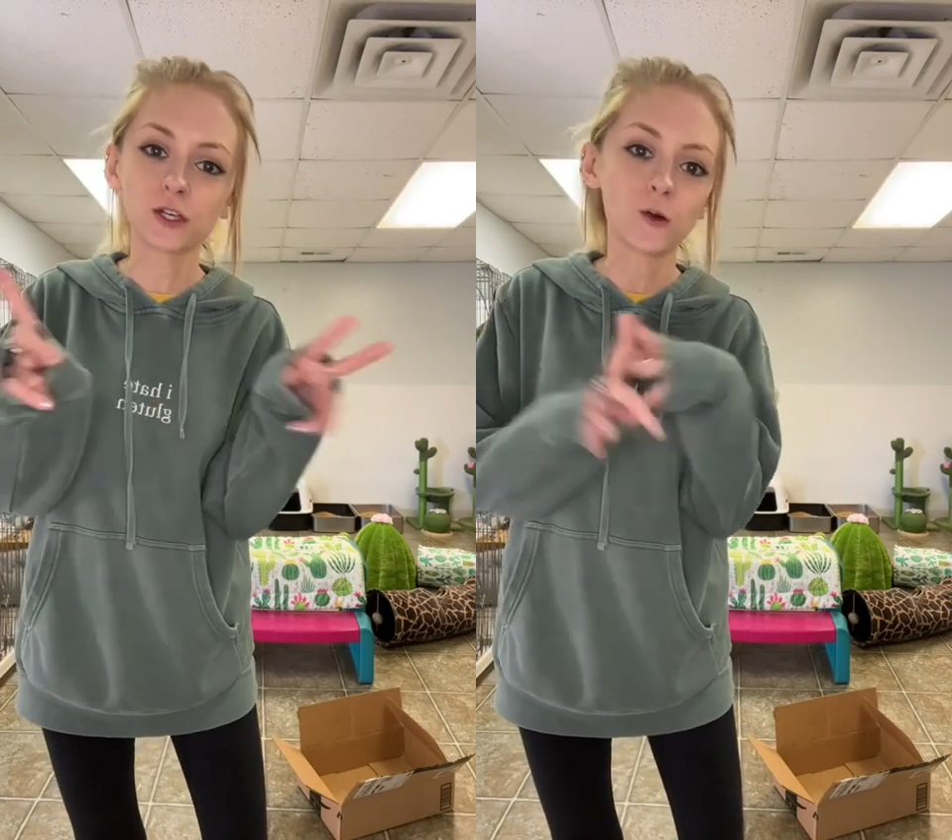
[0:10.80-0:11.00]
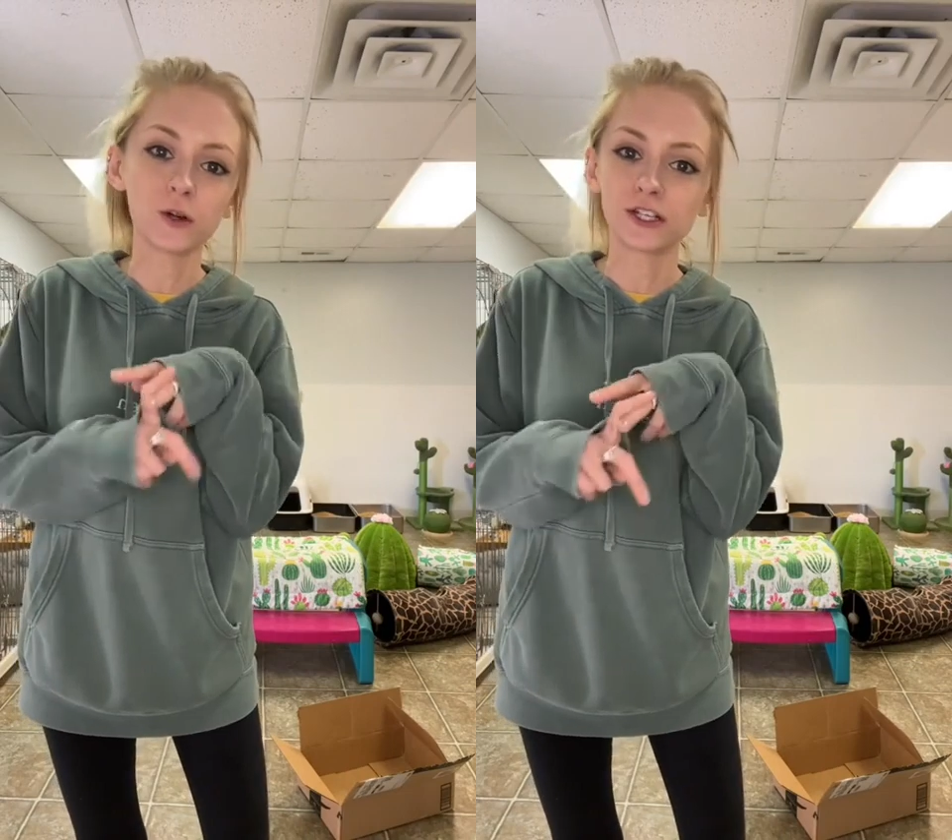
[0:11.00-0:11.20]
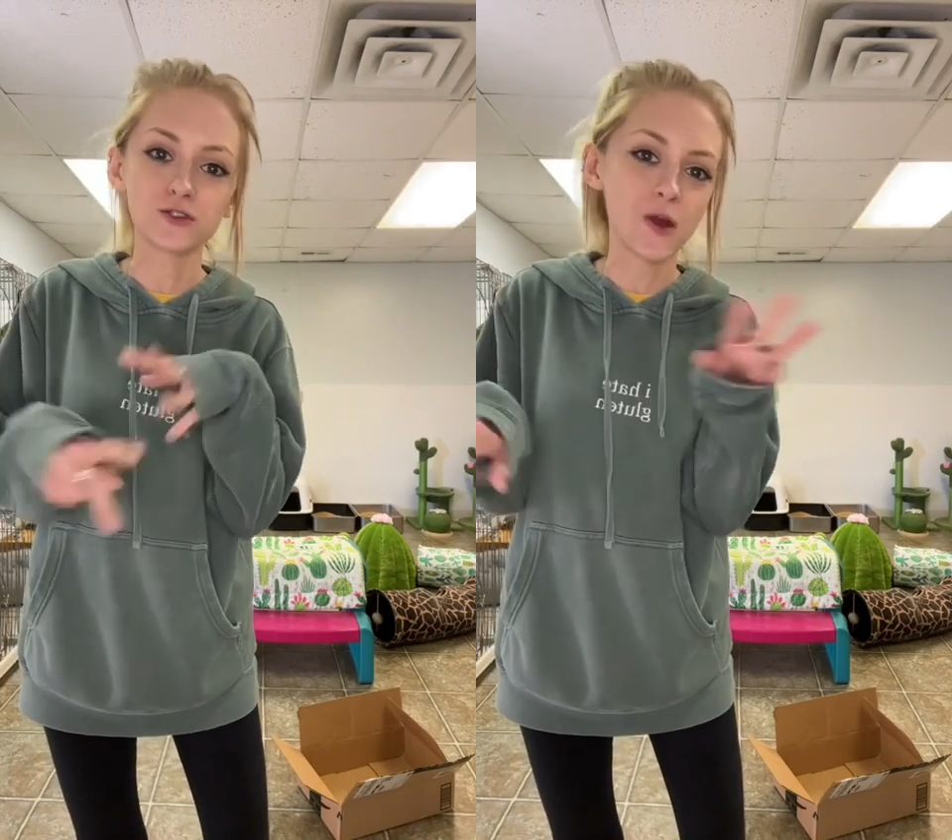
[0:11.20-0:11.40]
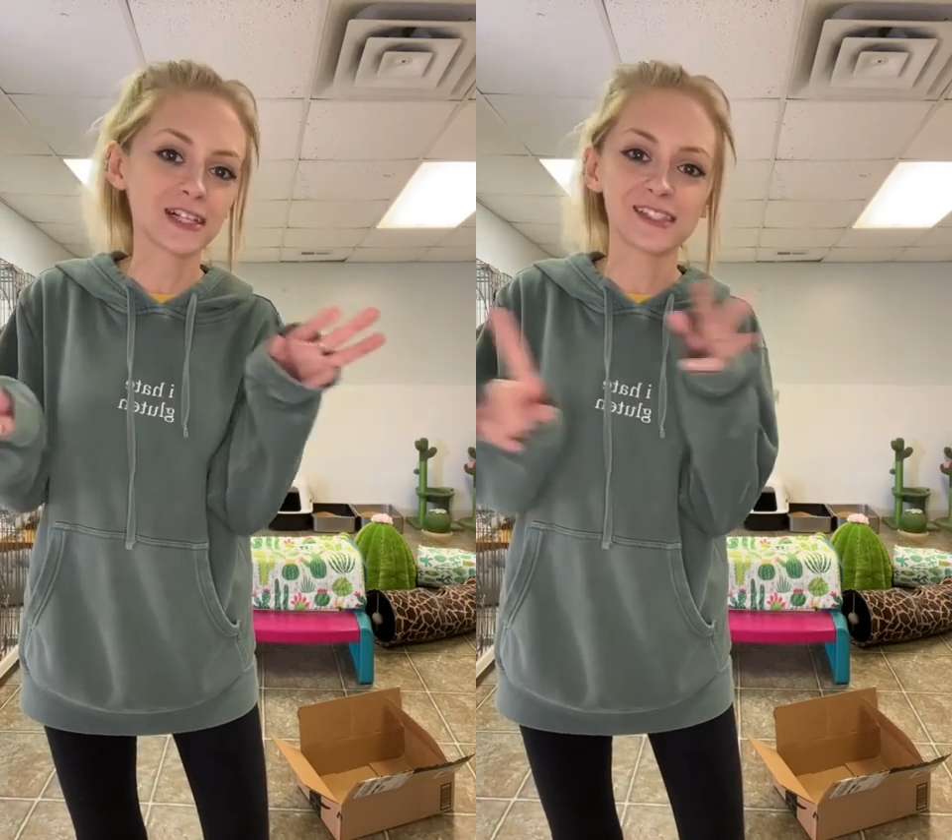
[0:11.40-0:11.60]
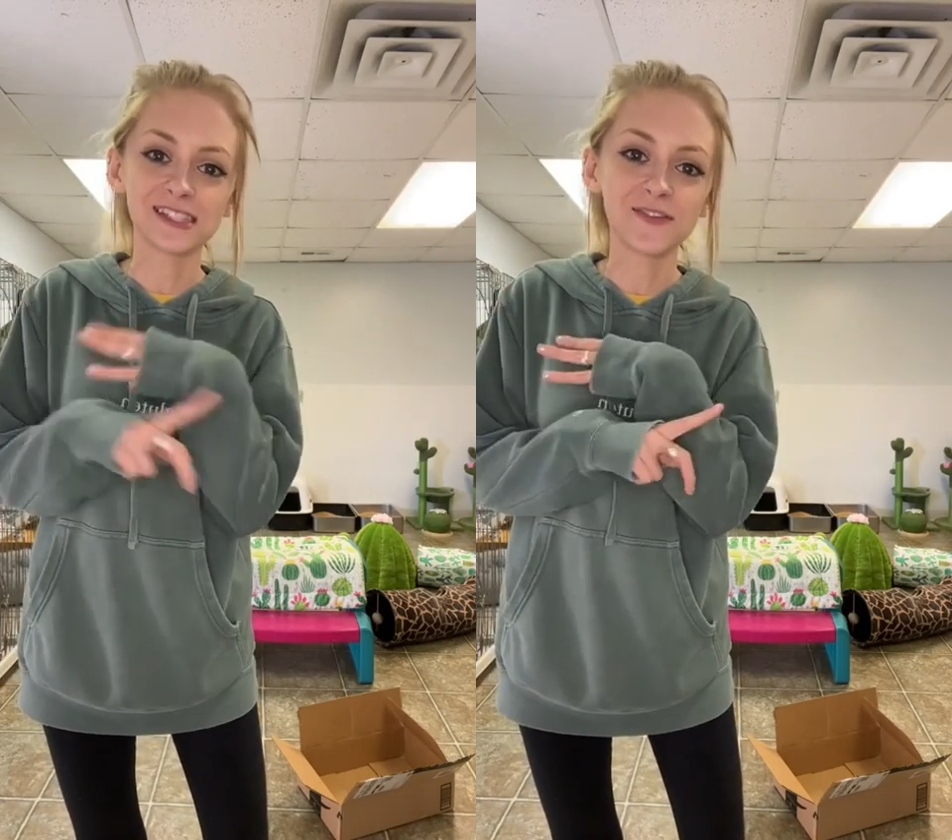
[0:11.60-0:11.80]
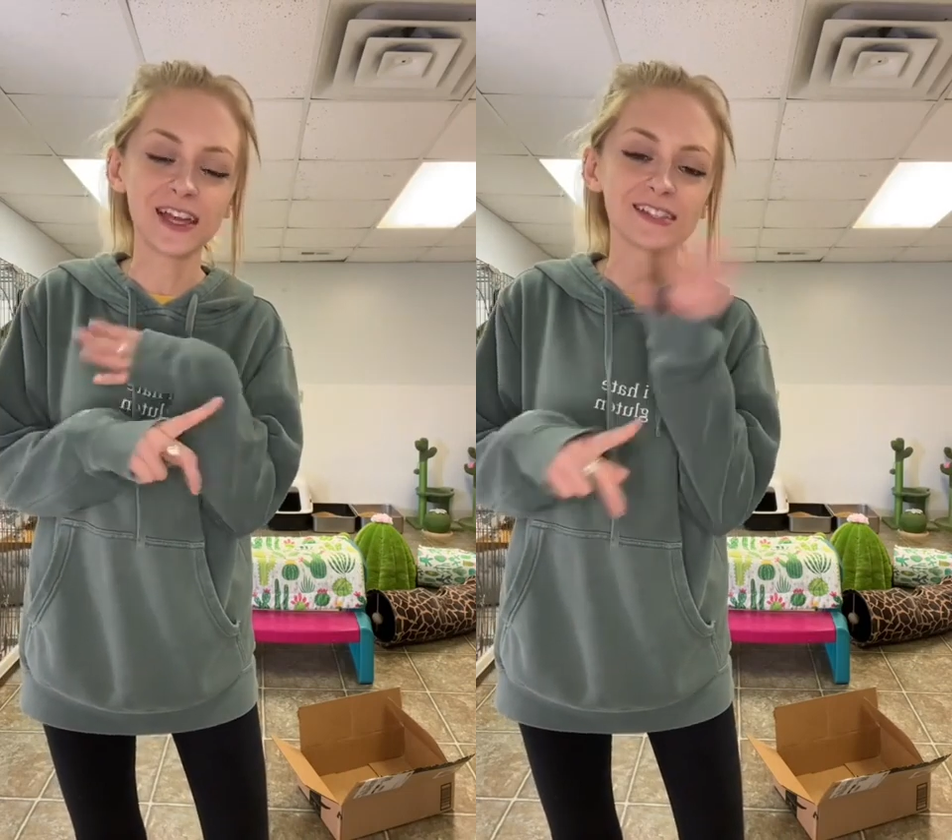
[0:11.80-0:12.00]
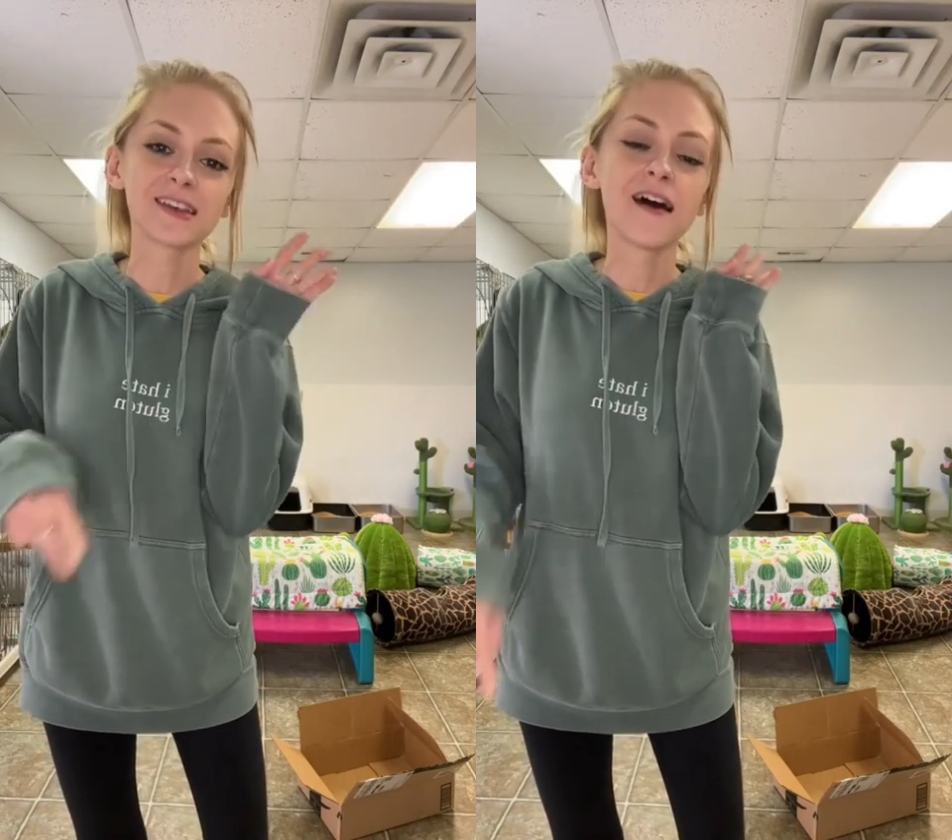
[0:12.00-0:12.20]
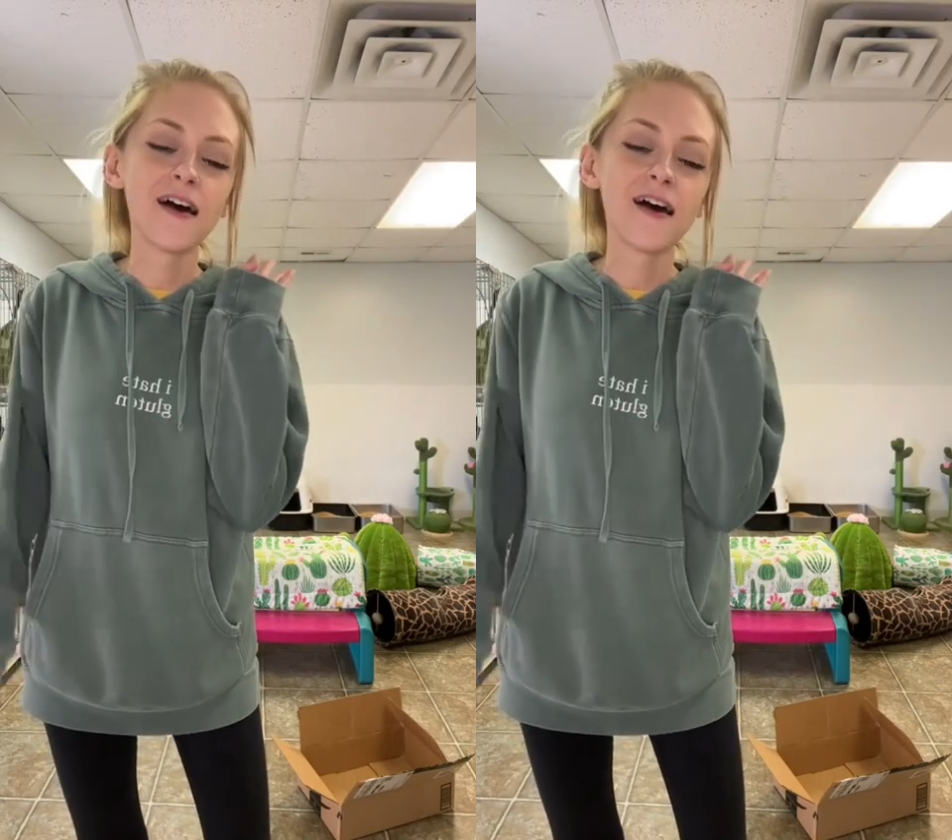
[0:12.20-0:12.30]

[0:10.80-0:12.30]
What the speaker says: a Cornish Rex, a Sphynx,